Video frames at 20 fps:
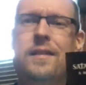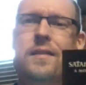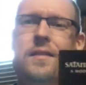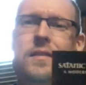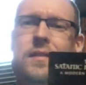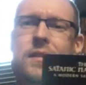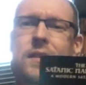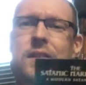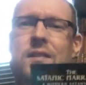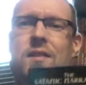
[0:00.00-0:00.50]

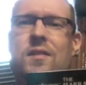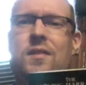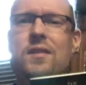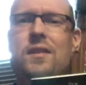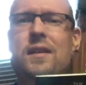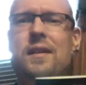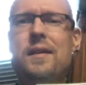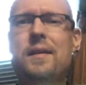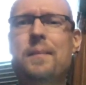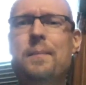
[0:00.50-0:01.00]
This,
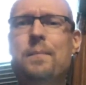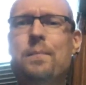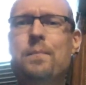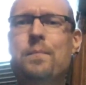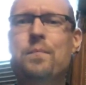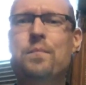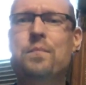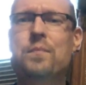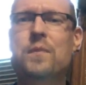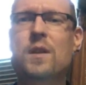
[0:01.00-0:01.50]

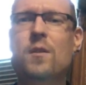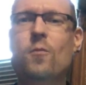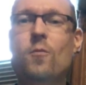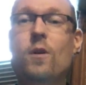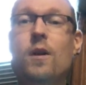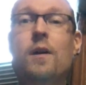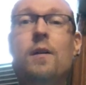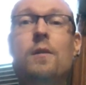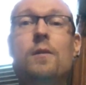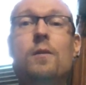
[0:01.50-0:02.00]

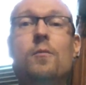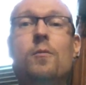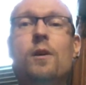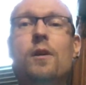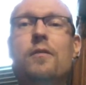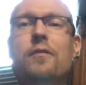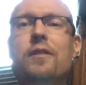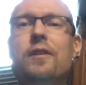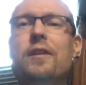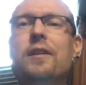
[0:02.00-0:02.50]

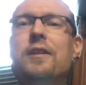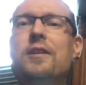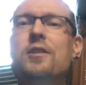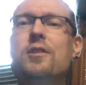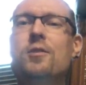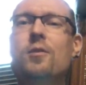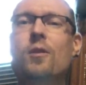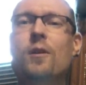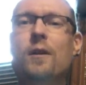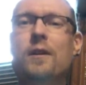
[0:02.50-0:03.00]
while very
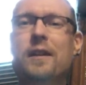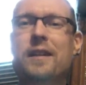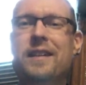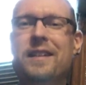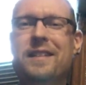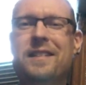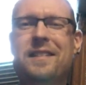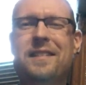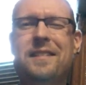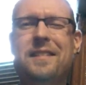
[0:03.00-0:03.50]
short,
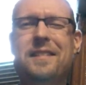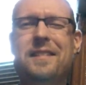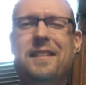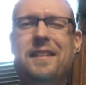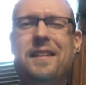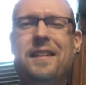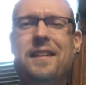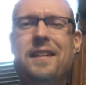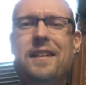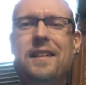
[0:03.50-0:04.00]
it's
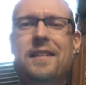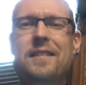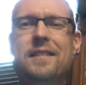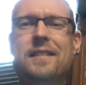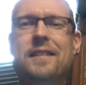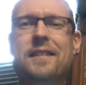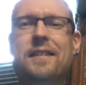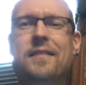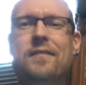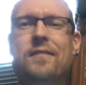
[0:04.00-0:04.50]

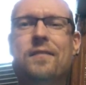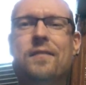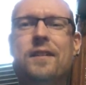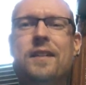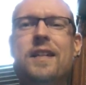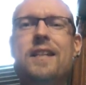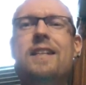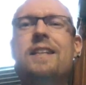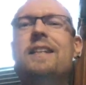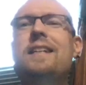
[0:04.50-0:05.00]

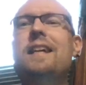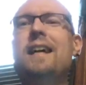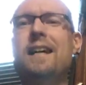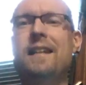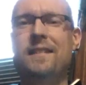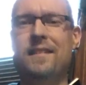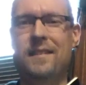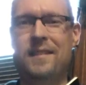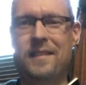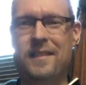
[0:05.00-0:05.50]

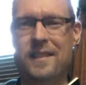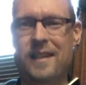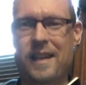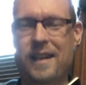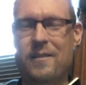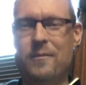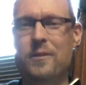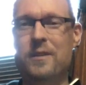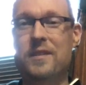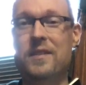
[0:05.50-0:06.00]
condensed,
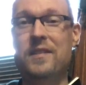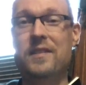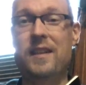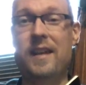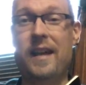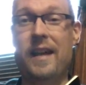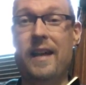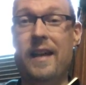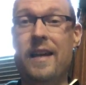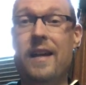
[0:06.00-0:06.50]
I would
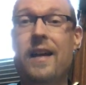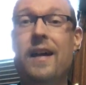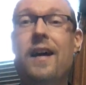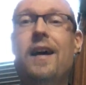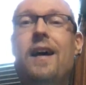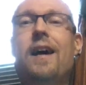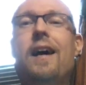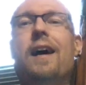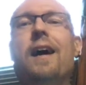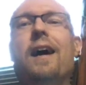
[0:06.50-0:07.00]
say.
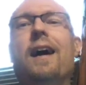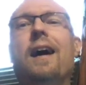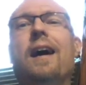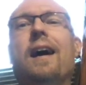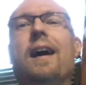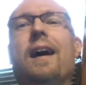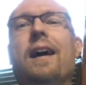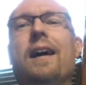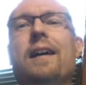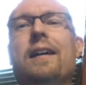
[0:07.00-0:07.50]

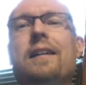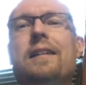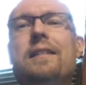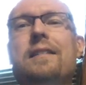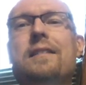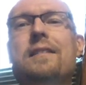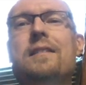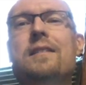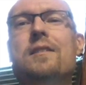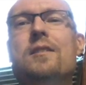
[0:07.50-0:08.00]

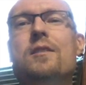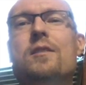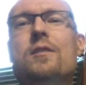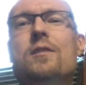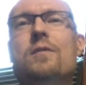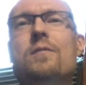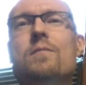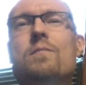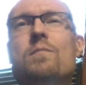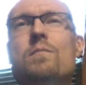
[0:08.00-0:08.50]
I
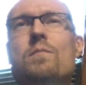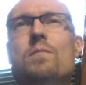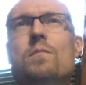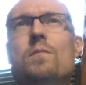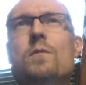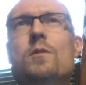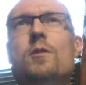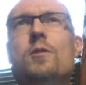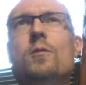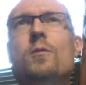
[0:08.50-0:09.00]

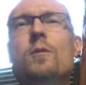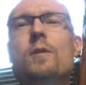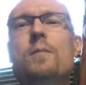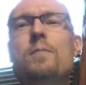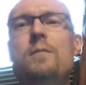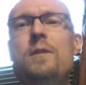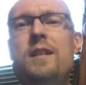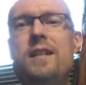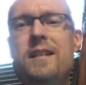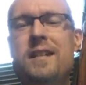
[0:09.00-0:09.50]

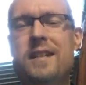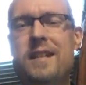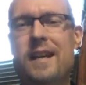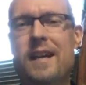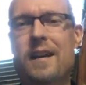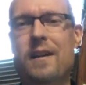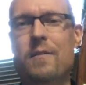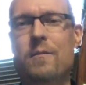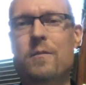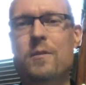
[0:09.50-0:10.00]
trimmed it
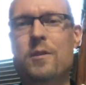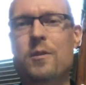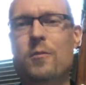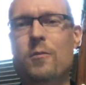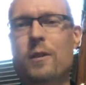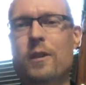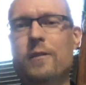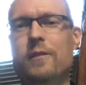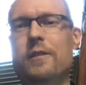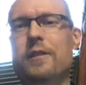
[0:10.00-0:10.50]
down
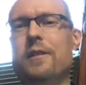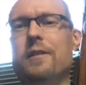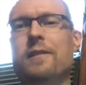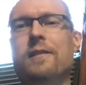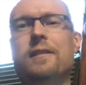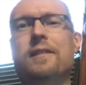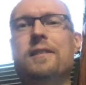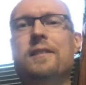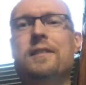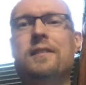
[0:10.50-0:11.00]
to where
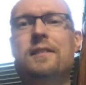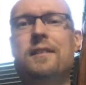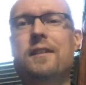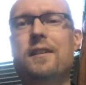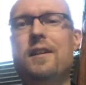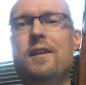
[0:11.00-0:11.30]
there is